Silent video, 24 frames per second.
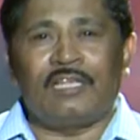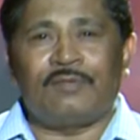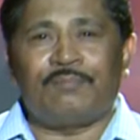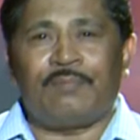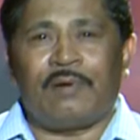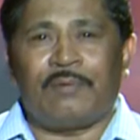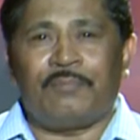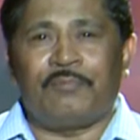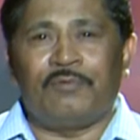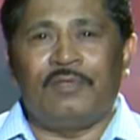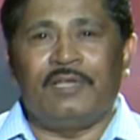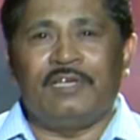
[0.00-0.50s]

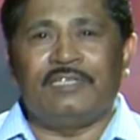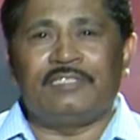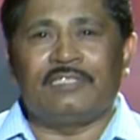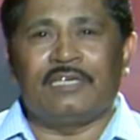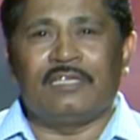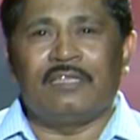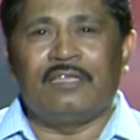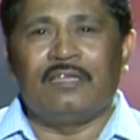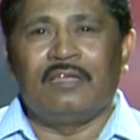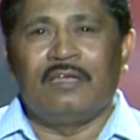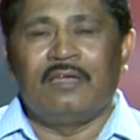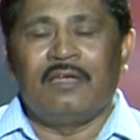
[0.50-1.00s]

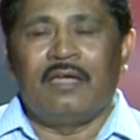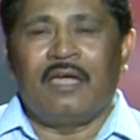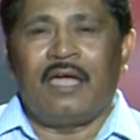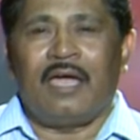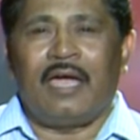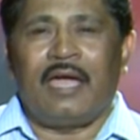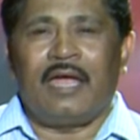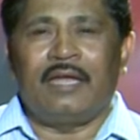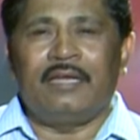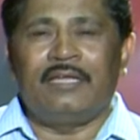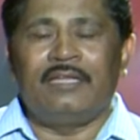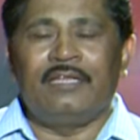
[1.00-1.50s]
population,
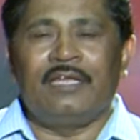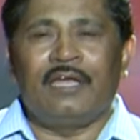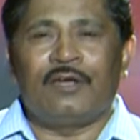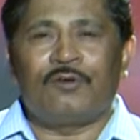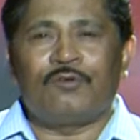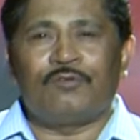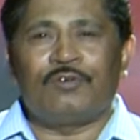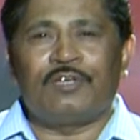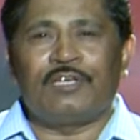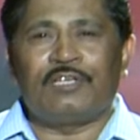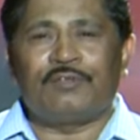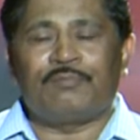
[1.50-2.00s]
and in
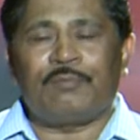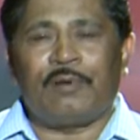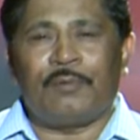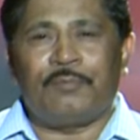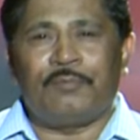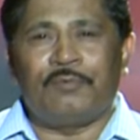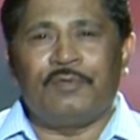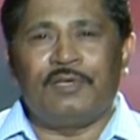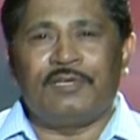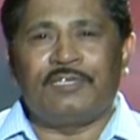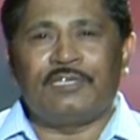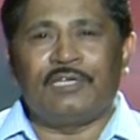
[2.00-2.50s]
heterogeneous
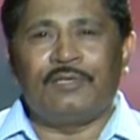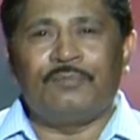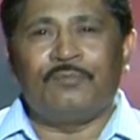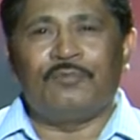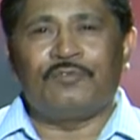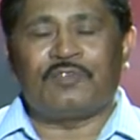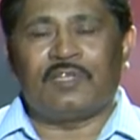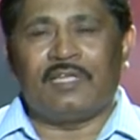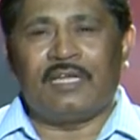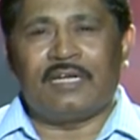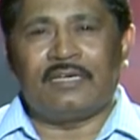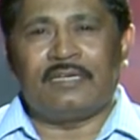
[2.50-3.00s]
population if you
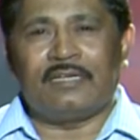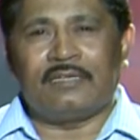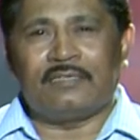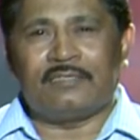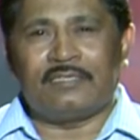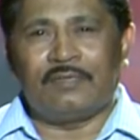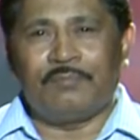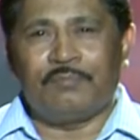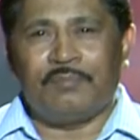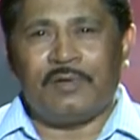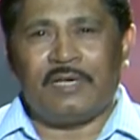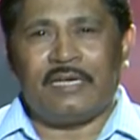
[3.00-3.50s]
select the
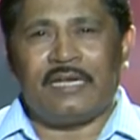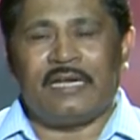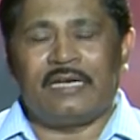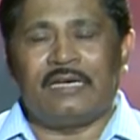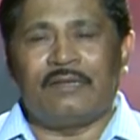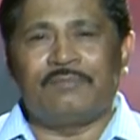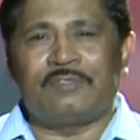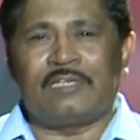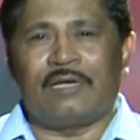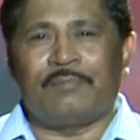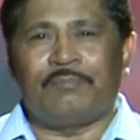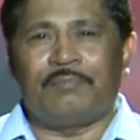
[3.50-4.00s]
simple
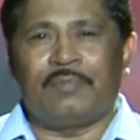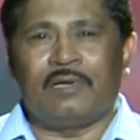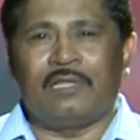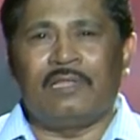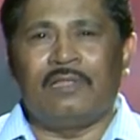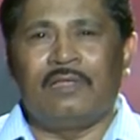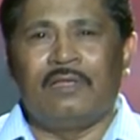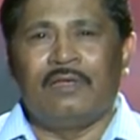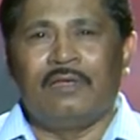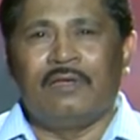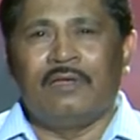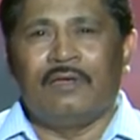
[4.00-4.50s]
random sample,